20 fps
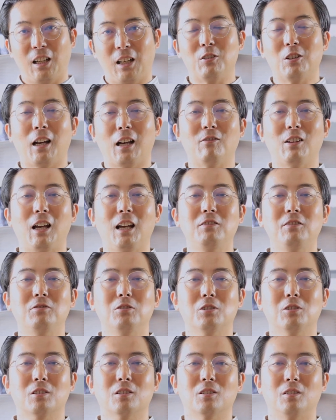If you have
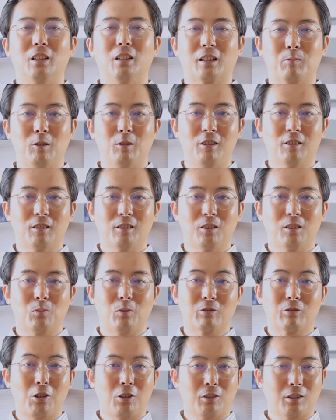any thoughts or
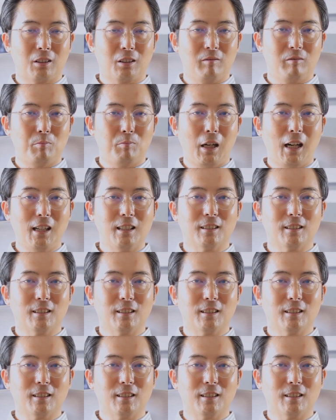experiences with cognitive